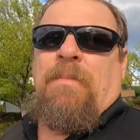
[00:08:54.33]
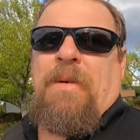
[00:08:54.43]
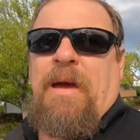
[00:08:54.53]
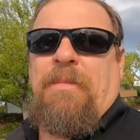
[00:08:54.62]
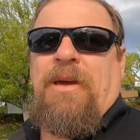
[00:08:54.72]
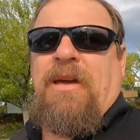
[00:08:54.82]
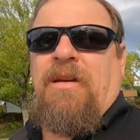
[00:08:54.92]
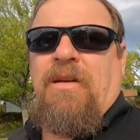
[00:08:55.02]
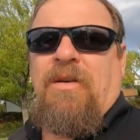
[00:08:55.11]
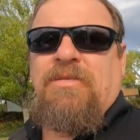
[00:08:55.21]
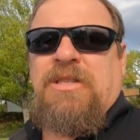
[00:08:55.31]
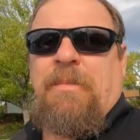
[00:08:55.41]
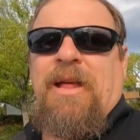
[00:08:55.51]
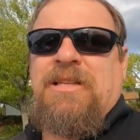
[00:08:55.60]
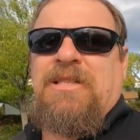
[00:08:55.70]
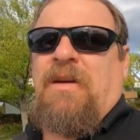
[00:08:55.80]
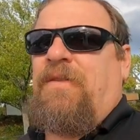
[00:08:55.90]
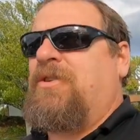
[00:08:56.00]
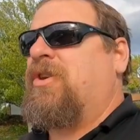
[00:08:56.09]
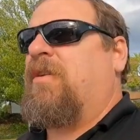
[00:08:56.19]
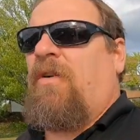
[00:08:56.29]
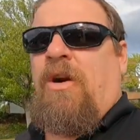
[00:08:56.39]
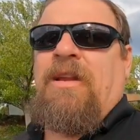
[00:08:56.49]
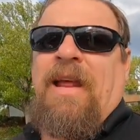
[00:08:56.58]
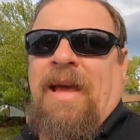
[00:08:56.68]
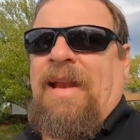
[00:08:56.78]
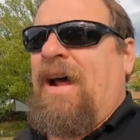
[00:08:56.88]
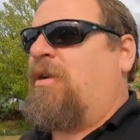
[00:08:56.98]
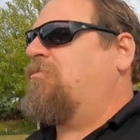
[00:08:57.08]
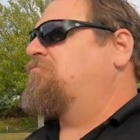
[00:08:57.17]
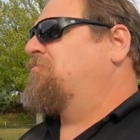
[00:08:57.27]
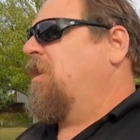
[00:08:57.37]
maybe, you know, some of that stuff you should have already taken out.